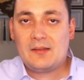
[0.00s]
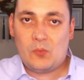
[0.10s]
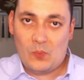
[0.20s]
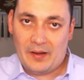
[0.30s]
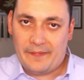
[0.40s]

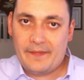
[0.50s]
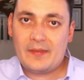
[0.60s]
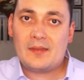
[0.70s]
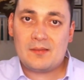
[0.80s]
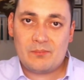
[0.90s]
1,
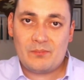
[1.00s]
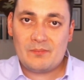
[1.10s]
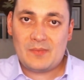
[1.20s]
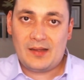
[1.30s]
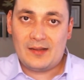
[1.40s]

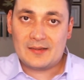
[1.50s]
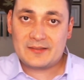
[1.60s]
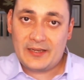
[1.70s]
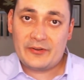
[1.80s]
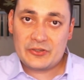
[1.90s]

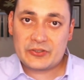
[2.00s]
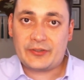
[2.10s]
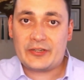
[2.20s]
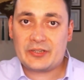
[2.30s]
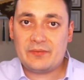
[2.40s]
state
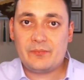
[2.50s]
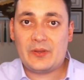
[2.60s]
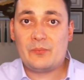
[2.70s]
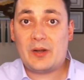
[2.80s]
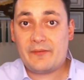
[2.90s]
registration
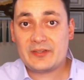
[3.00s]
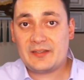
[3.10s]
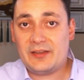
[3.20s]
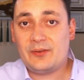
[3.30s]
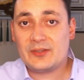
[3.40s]
with whatever
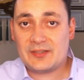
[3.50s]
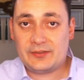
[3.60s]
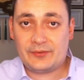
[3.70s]
state you decide to